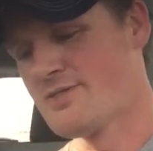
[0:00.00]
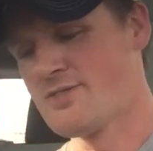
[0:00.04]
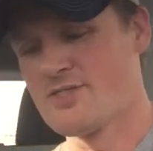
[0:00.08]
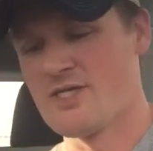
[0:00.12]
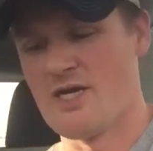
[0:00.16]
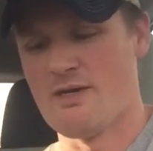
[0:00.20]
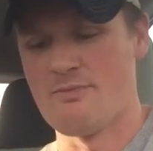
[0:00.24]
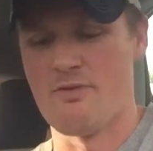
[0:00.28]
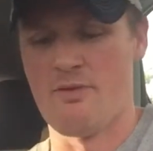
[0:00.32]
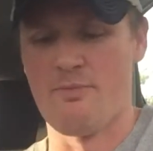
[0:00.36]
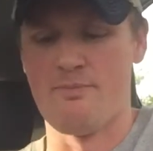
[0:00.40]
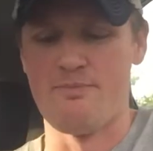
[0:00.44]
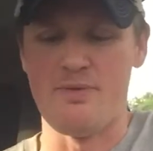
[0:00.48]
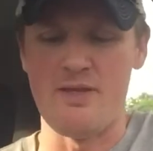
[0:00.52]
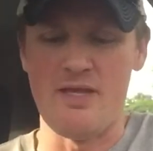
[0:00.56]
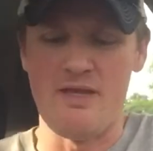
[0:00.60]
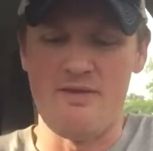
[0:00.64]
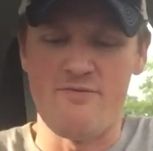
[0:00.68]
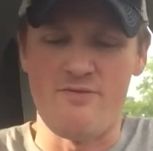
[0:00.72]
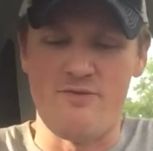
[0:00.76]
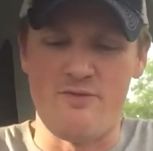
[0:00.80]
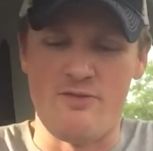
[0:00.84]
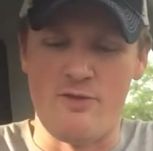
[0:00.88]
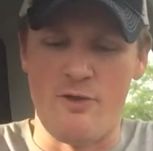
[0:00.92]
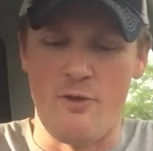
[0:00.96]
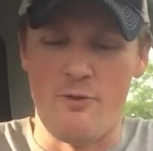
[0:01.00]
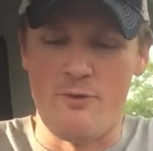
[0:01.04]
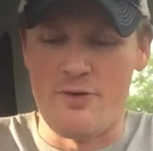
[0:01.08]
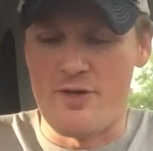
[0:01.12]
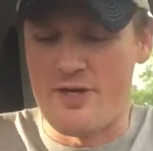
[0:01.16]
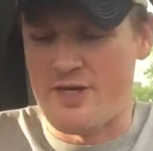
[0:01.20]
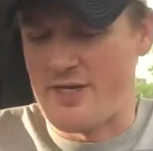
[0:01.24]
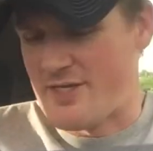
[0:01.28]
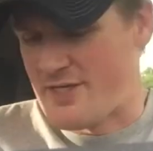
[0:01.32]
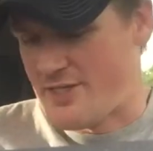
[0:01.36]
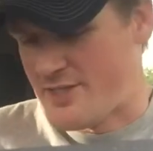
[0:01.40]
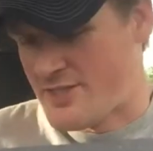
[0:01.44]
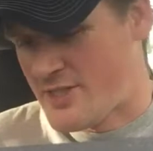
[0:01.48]
double beef
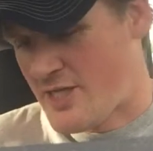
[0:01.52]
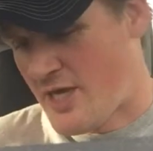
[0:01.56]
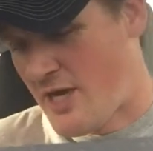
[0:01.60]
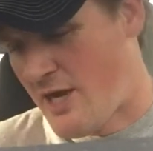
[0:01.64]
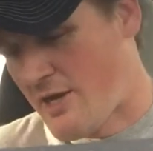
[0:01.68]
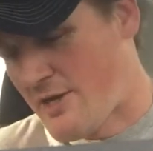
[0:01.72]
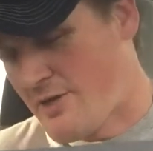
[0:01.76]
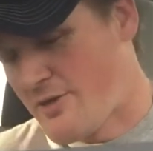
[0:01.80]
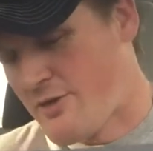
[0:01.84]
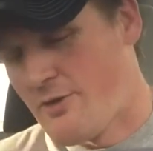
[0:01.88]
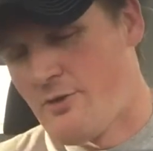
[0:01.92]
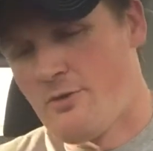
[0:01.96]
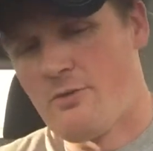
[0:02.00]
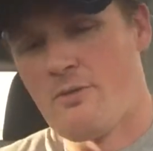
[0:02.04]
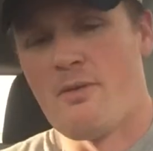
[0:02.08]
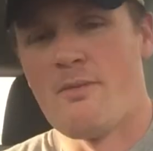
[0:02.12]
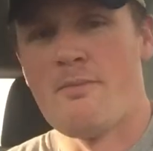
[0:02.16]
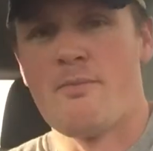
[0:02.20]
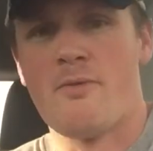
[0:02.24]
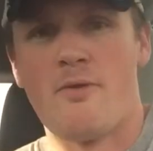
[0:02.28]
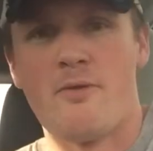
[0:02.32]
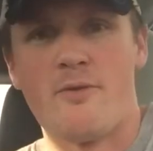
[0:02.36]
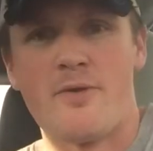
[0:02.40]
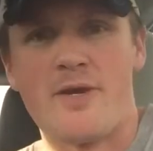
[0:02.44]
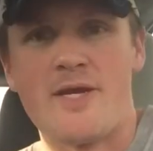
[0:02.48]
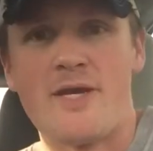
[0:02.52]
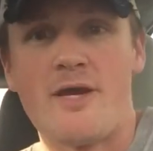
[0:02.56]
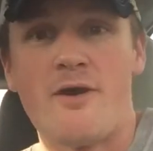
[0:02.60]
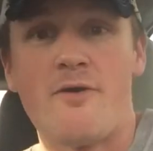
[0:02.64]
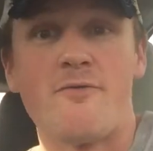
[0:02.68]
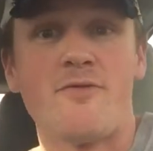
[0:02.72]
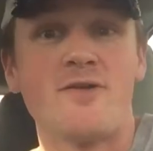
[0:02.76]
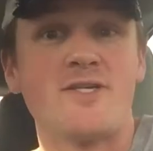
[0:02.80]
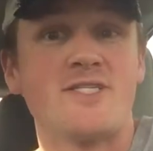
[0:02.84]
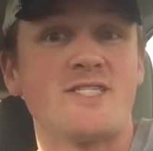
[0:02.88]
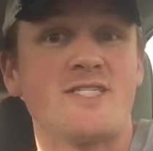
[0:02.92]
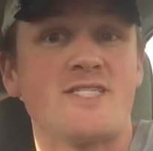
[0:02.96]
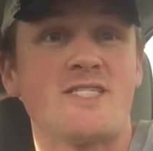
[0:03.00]
loaded taco
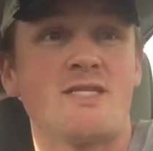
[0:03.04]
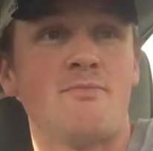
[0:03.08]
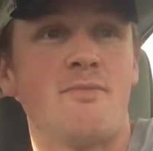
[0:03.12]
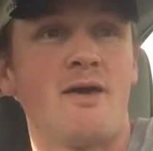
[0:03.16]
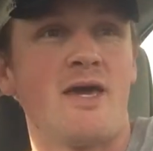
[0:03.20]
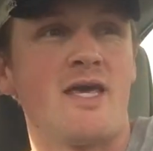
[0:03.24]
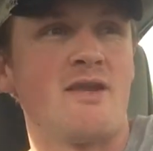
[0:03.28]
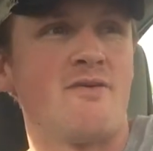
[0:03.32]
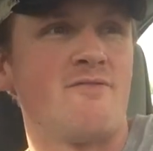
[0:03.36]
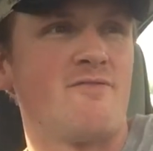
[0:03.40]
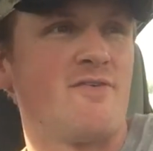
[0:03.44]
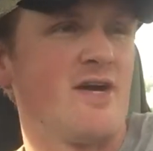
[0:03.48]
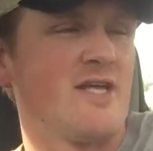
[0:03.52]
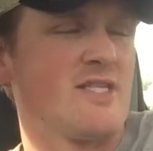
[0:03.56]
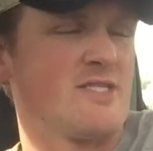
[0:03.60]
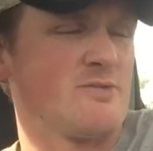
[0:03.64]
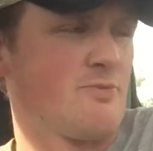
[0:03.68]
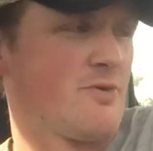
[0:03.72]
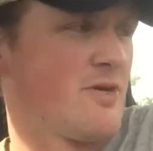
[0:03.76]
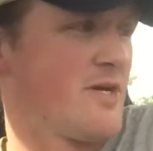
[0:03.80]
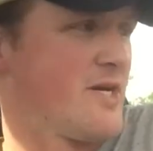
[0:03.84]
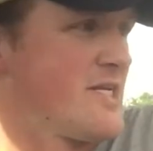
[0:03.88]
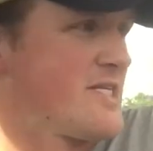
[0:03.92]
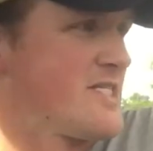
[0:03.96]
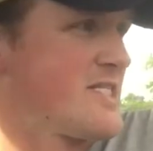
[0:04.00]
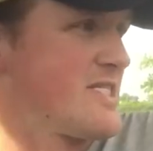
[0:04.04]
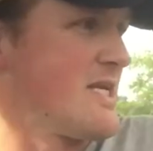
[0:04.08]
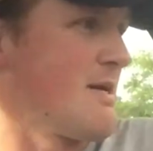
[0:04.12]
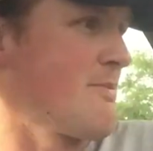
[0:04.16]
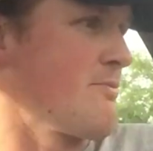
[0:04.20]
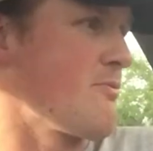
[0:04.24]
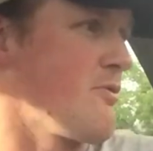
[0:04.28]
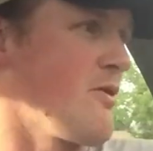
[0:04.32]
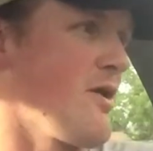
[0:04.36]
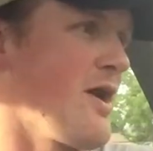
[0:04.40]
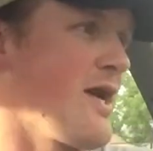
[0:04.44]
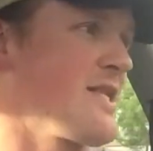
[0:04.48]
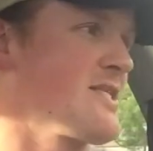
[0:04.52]
burrito. This is the main event. We're going to
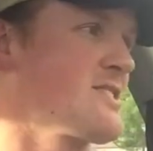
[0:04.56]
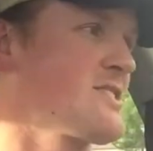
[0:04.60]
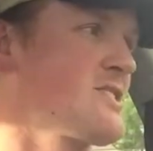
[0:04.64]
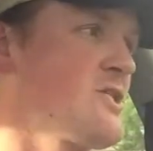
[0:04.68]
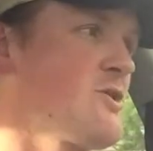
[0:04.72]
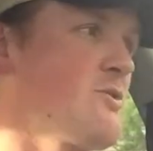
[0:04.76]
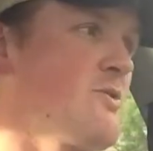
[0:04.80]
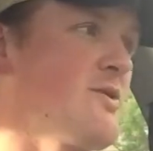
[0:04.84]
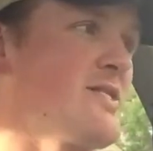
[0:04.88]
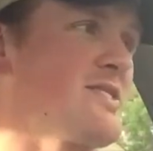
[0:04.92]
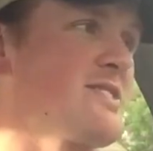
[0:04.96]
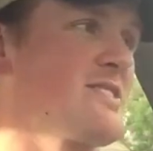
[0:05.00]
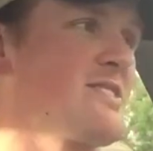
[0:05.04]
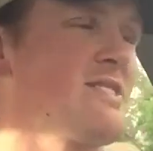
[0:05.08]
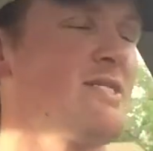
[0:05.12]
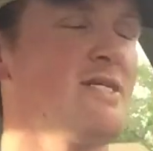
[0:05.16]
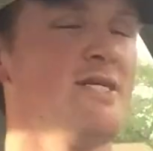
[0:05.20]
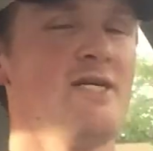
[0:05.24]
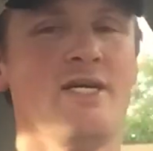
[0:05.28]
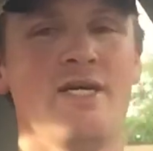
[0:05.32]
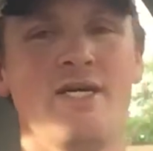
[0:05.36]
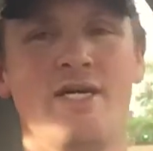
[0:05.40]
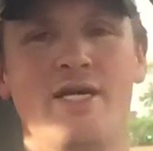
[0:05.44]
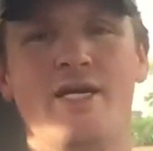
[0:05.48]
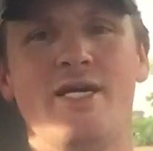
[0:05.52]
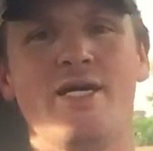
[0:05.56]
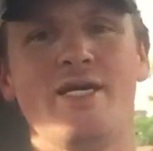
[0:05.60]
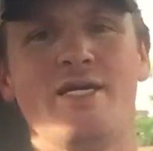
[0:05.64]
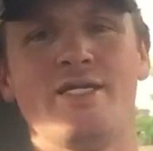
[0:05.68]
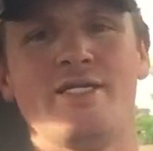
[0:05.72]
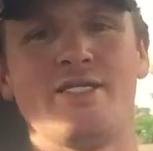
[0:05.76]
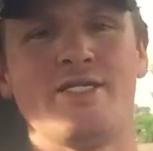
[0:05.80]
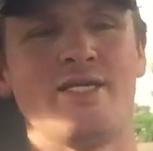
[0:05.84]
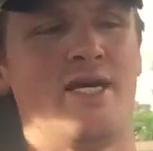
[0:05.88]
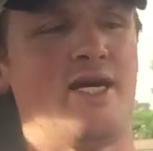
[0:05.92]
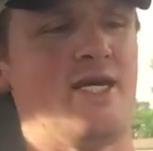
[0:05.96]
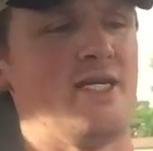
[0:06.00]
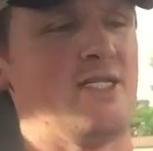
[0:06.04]
skip right to it.
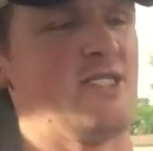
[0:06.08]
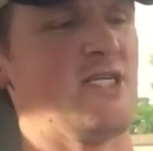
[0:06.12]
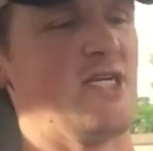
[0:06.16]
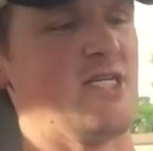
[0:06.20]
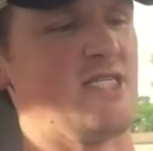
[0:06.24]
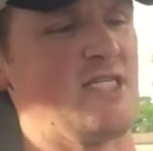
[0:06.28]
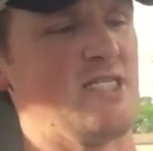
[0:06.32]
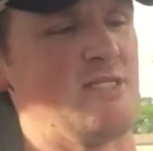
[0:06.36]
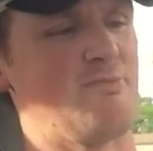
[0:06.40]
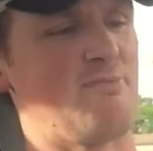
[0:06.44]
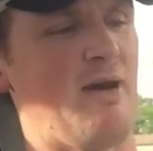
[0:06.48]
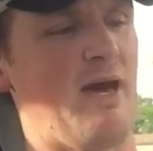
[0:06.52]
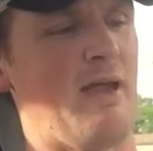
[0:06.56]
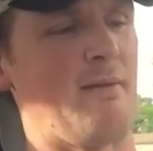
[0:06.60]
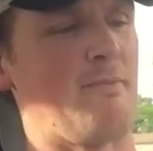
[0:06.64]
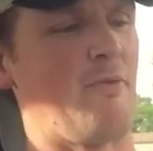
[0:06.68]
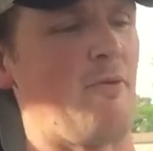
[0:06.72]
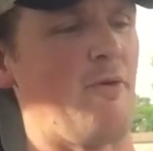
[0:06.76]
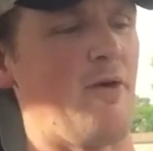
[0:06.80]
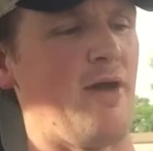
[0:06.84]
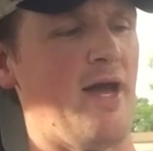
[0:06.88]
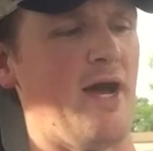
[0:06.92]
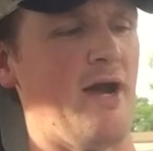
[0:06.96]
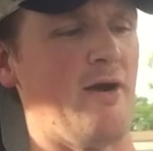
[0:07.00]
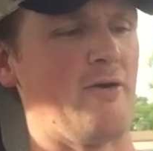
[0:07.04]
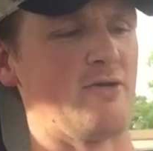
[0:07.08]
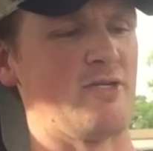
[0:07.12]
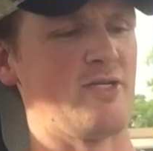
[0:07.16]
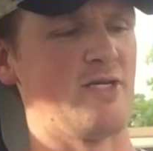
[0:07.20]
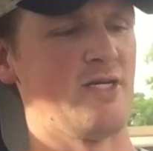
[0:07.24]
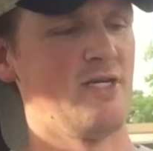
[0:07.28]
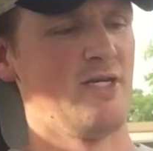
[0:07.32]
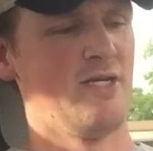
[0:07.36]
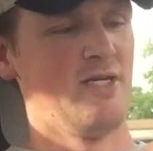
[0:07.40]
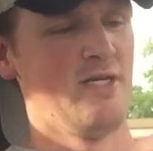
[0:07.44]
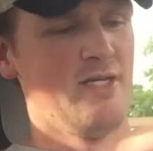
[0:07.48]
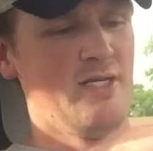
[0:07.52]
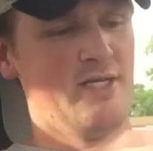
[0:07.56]
And uh, check this bad boy out.
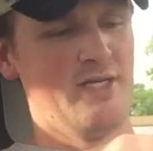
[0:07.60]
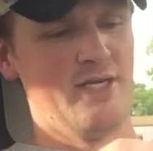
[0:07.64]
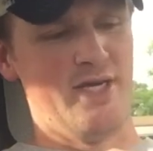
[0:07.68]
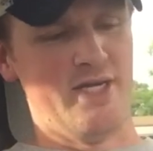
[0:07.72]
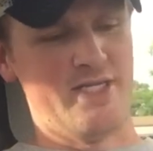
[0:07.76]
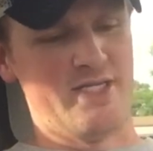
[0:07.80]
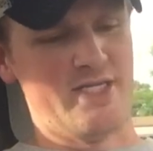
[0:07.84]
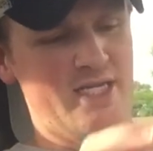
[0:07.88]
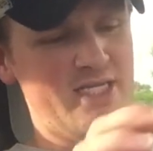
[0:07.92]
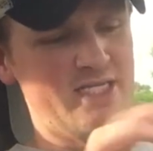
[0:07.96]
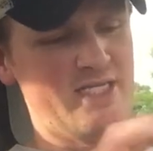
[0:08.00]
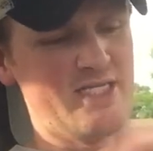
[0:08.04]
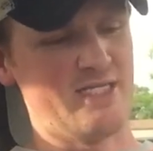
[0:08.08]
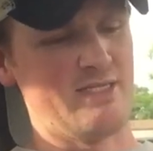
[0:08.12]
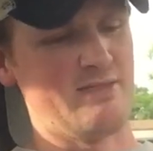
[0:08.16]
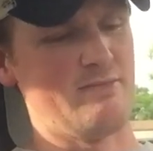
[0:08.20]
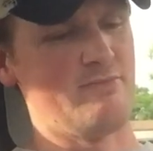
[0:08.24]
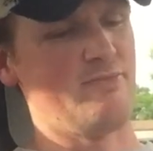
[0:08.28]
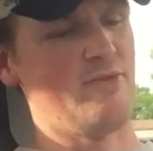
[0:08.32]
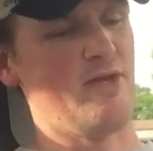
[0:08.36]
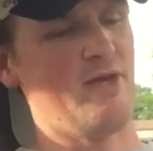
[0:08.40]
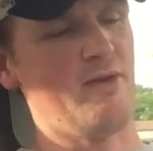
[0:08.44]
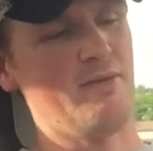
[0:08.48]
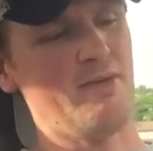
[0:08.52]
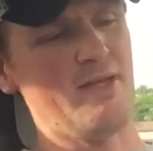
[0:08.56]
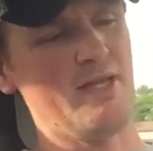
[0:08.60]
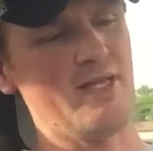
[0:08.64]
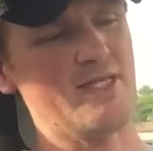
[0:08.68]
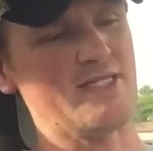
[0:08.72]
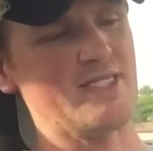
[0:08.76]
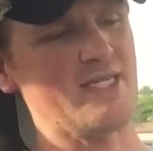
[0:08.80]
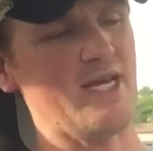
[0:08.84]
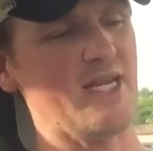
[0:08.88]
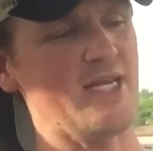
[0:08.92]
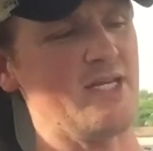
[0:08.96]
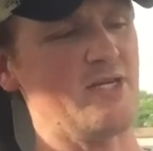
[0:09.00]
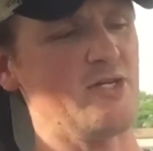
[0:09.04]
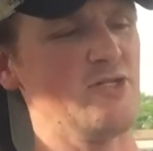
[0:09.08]
It doesn't, I mean,
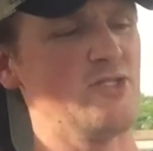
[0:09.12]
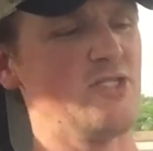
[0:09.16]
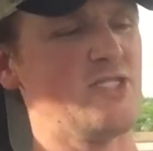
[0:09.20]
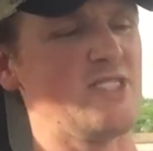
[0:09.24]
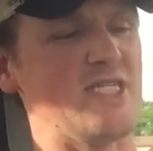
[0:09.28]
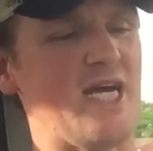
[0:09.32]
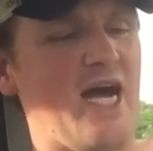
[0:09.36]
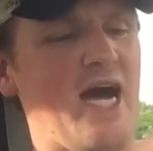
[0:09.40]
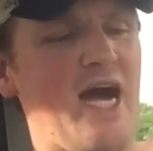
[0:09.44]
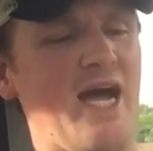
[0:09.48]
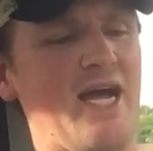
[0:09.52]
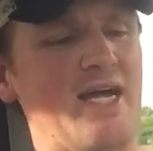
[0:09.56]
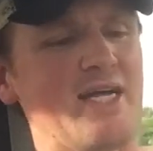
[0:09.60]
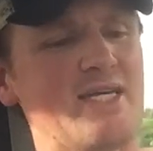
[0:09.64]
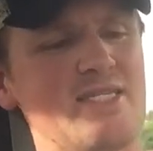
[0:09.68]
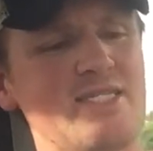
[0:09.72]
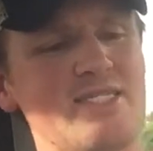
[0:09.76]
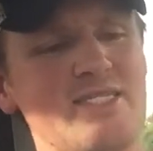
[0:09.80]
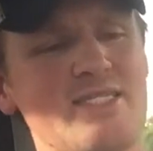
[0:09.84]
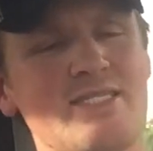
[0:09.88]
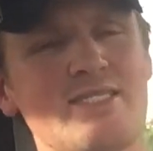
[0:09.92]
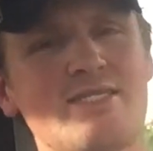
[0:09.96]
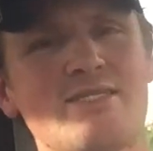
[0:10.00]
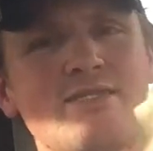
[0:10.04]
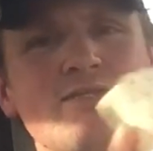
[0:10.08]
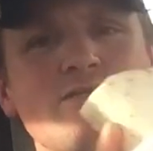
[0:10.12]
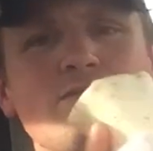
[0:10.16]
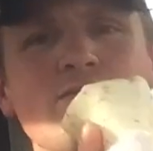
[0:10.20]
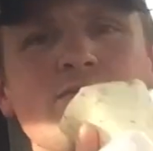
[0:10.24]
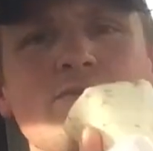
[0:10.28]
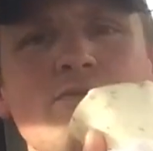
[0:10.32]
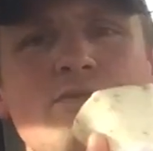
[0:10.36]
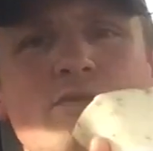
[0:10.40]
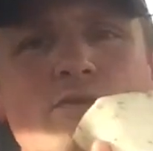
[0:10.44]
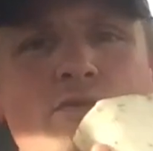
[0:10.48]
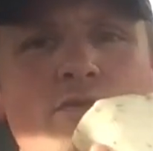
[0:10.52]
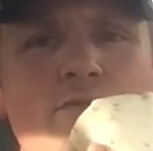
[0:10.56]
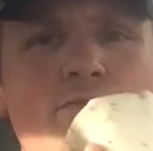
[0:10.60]
it's got good size
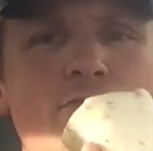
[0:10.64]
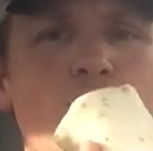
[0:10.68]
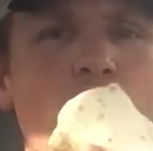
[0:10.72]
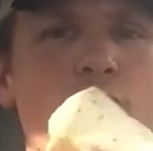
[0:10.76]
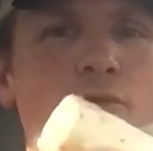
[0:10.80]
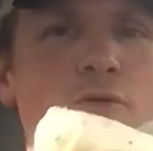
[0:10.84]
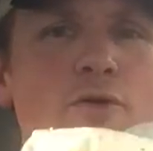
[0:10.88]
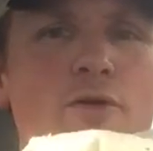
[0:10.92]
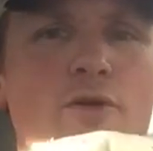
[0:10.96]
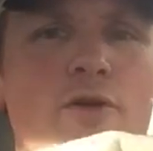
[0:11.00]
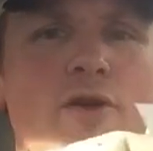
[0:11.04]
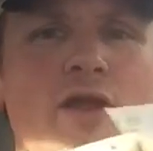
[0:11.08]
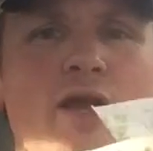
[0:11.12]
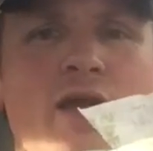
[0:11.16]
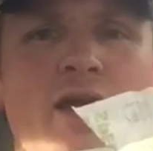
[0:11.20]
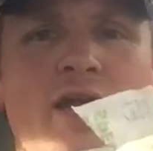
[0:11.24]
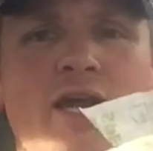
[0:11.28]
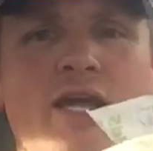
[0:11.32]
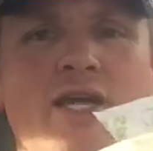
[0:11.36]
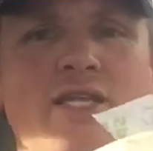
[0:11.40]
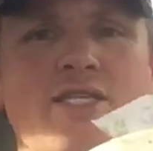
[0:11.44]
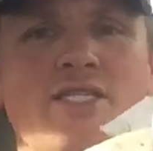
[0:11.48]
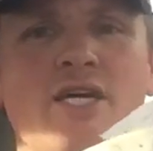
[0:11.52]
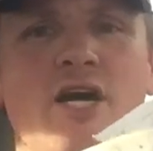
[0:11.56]
for a